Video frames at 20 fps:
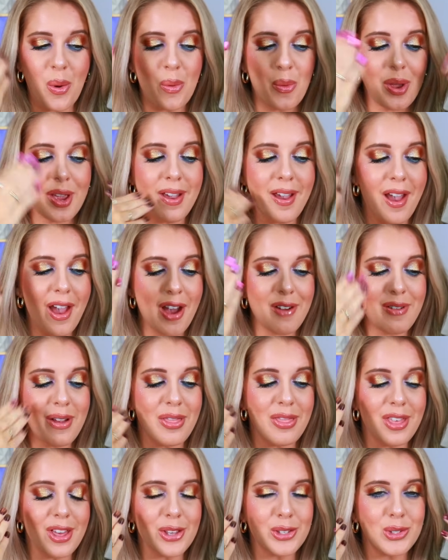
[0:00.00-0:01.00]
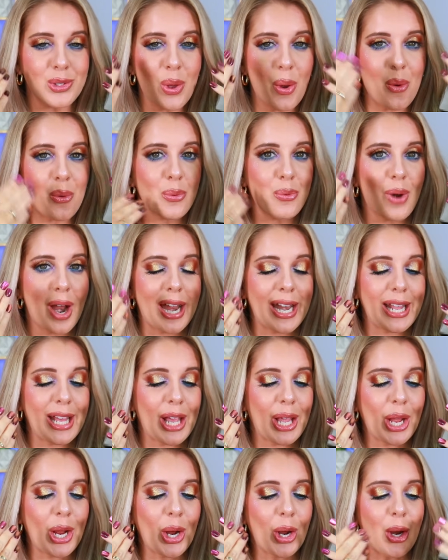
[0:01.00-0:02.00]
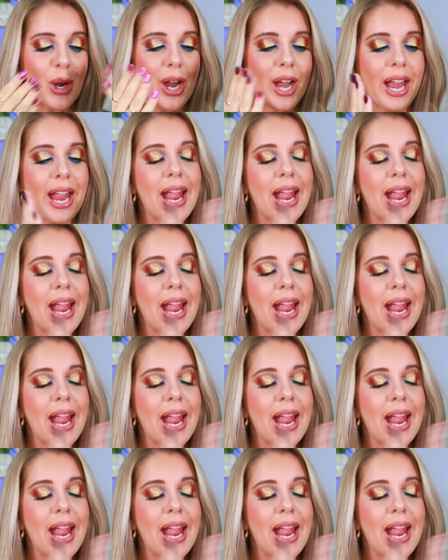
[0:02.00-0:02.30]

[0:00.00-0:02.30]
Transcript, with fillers: We have this right here.